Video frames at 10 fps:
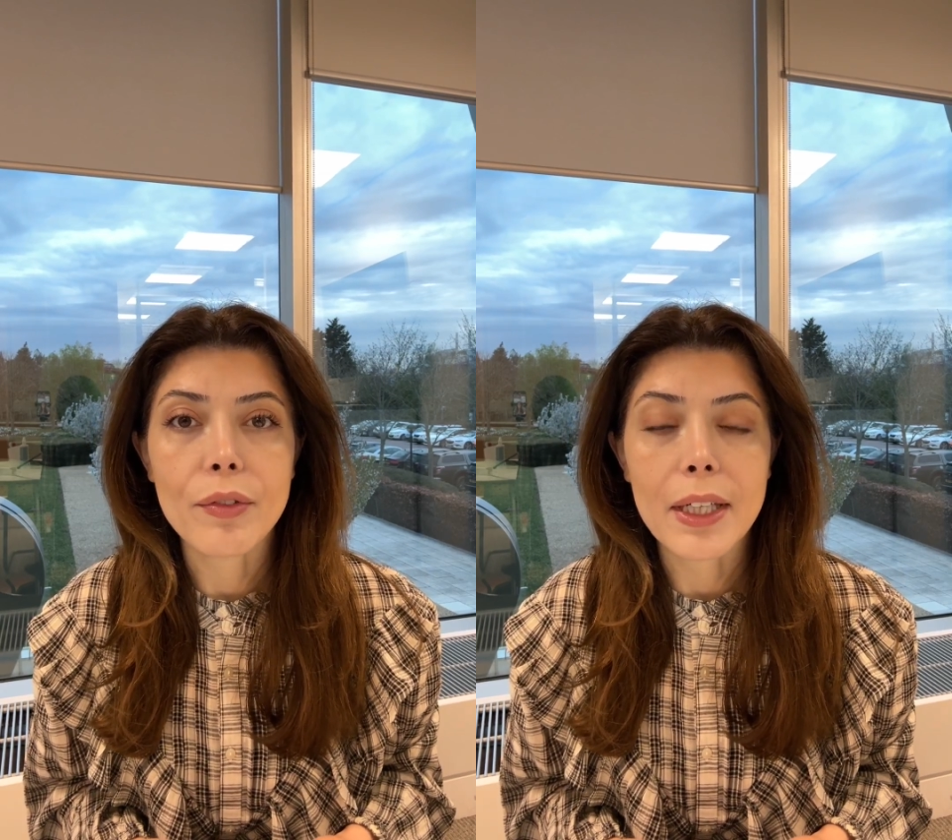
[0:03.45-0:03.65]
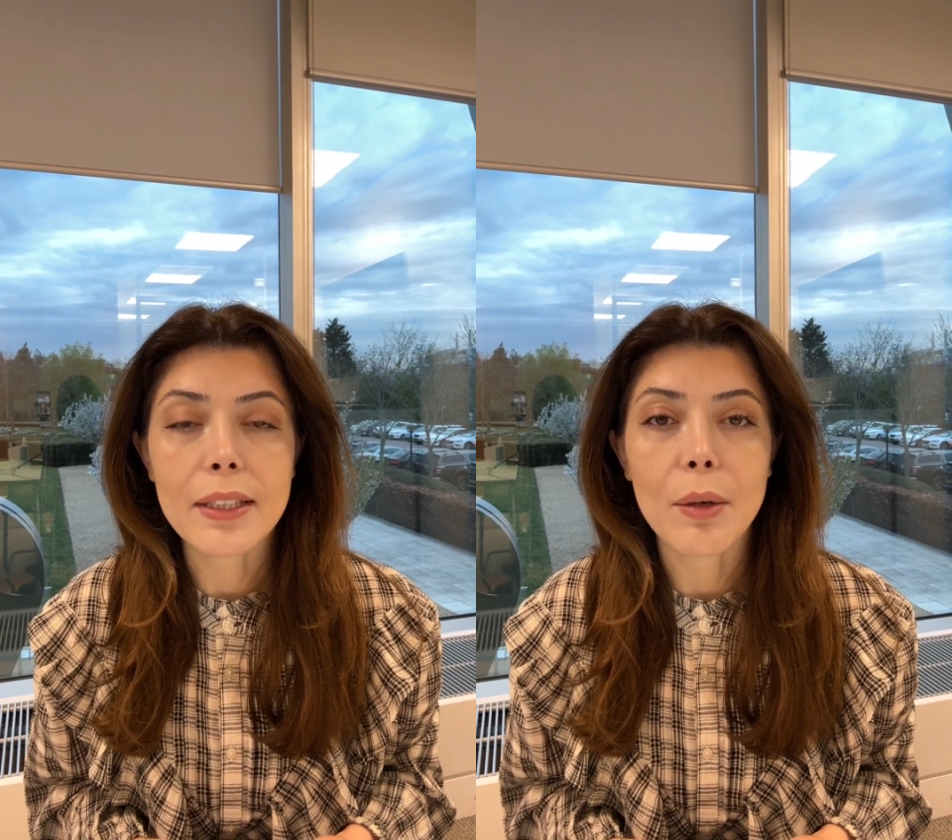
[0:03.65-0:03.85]

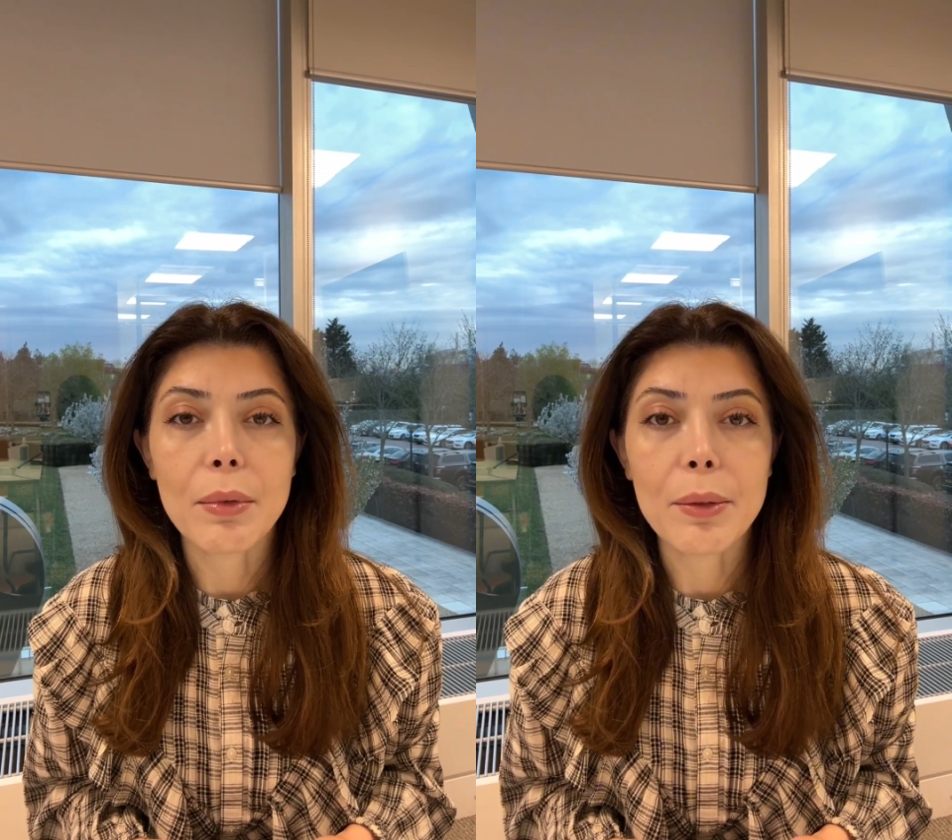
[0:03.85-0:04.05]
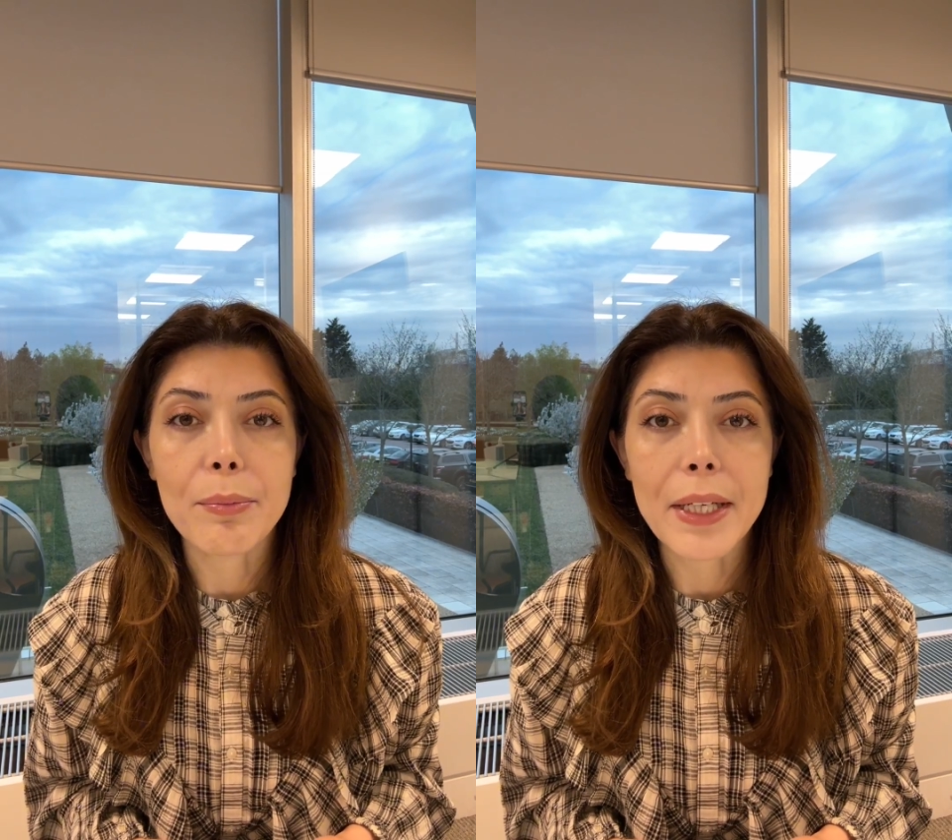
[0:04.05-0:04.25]

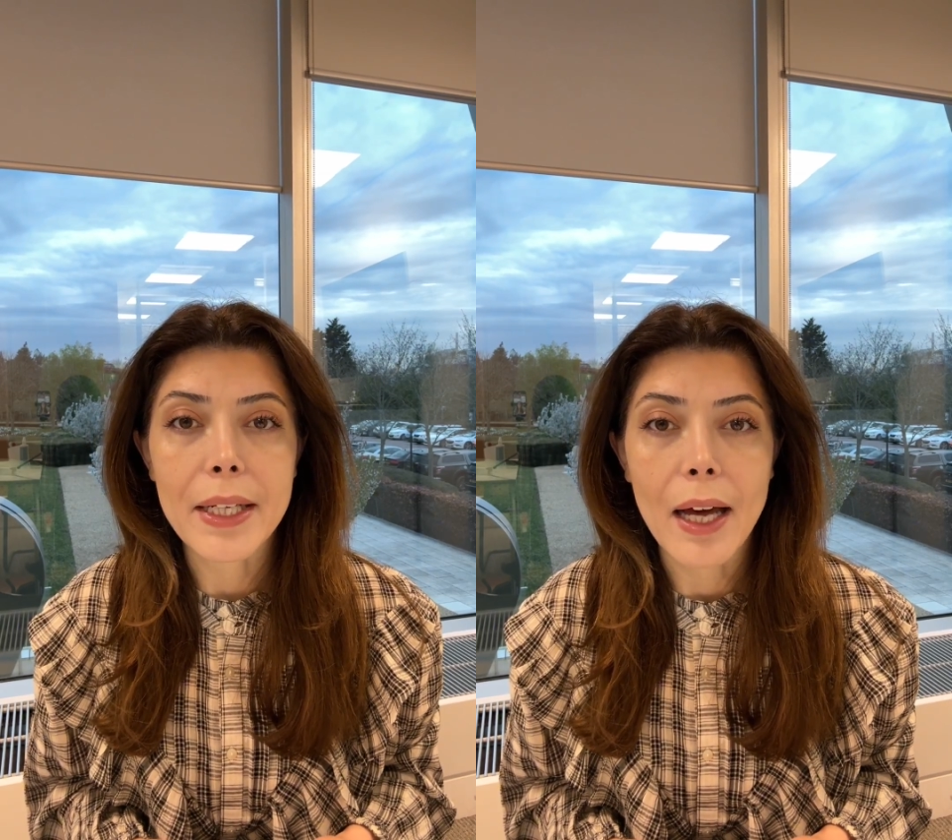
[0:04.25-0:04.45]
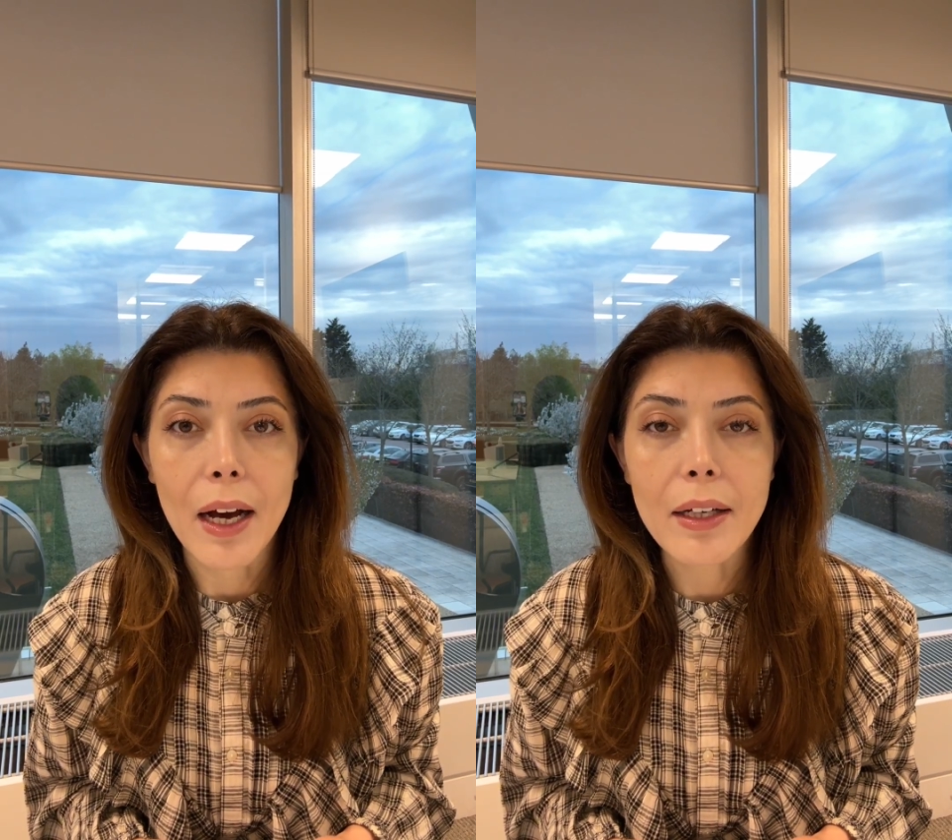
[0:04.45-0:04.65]
vitamin
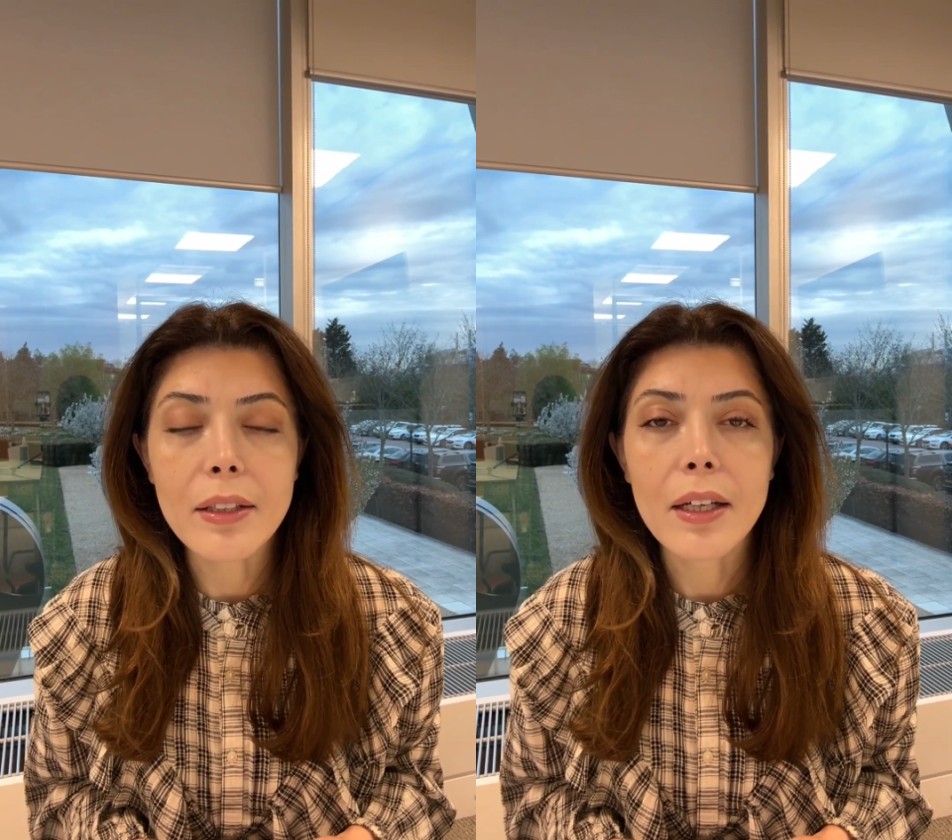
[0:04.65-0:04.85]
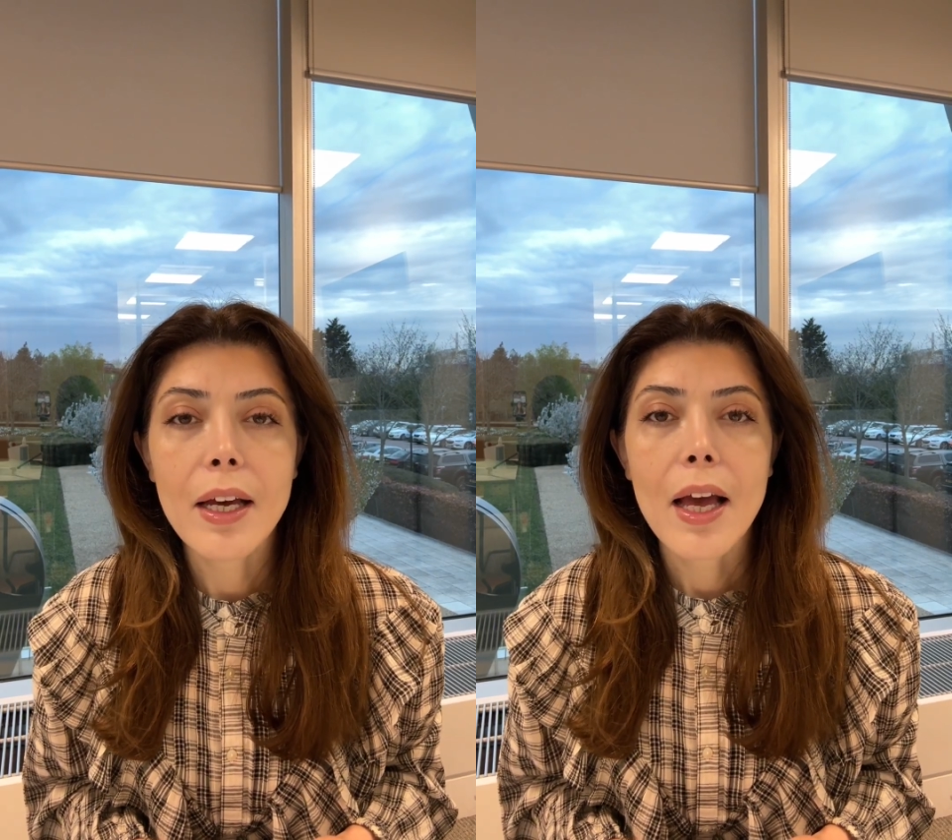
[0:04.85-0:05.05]
B9